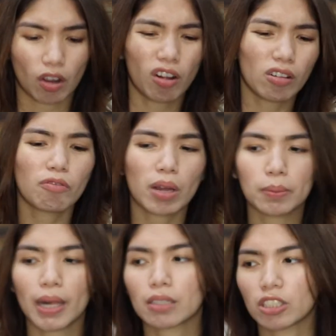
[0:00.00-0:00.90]
all of my
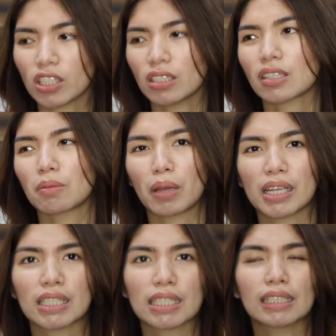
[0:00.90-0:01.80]
black jeans are
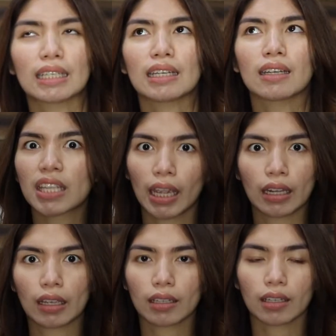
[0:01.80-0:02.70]
basically
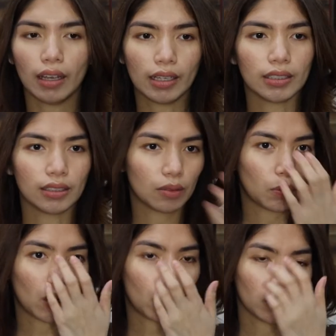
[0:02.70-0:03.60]
skinny, and
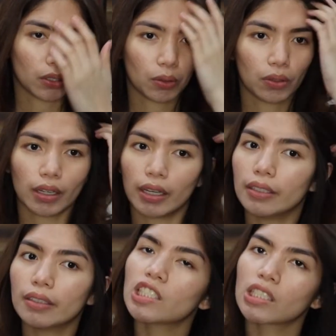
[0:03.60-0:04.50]
we all know that
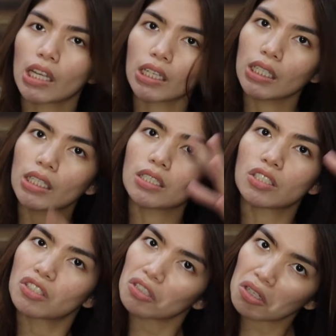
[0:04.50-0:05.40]
skinny
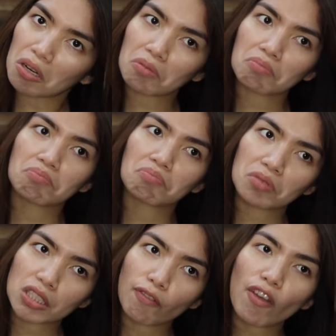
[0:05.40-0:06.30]
is, you know,
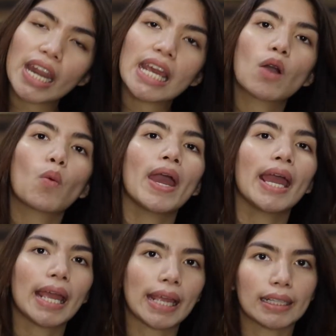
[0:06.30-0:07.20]
fading
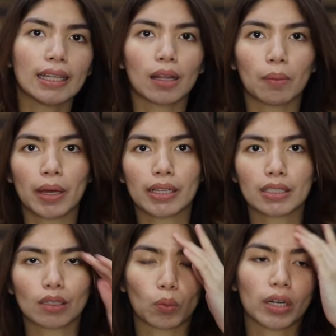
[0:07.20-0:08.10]
away a little bit.
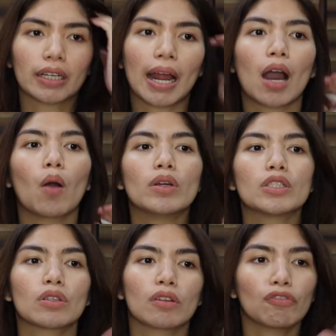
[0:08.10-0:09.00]
So we're now
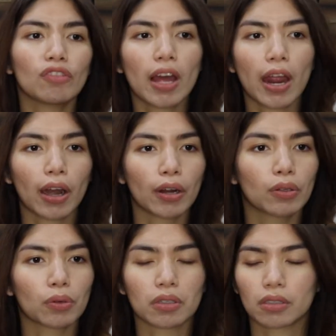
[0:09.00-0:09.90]
into the flared,
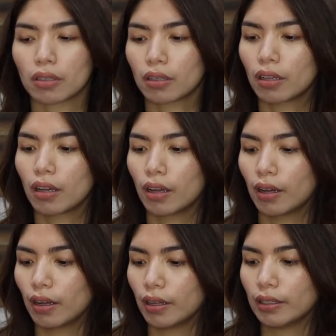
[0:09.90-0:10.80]
or
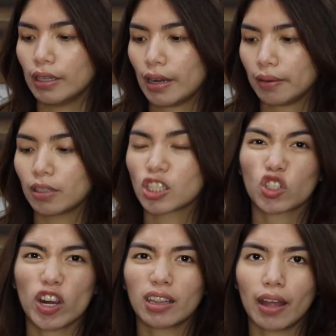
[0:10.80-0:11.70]
yeah,
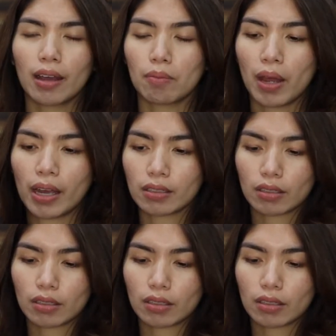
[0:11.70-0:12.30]
straight leg pants.